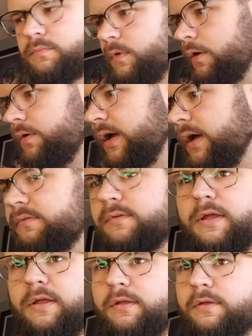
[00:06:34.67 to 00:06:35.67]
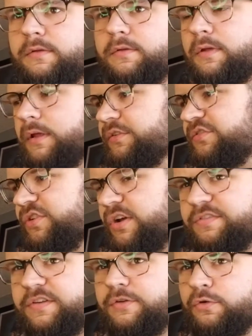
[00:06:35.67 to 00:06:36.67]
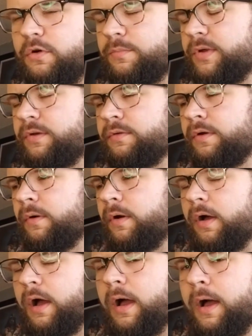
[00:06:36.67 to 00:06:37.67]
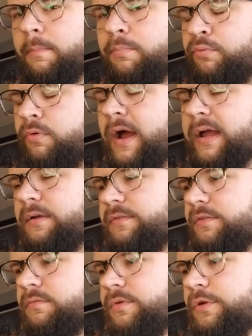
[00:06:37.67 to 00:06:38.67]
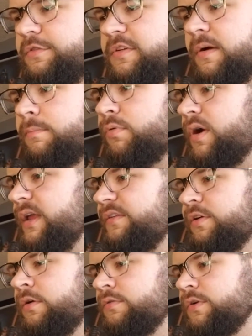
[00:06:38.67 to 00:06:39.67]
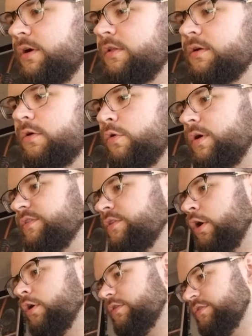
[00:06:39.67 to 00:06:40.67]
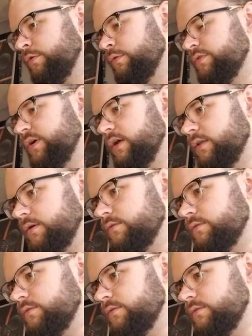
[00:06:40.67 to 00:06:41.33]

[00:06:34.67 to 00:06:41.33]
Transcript: Okay. Is Jesse Norman using a bright tone color or a dark tone color?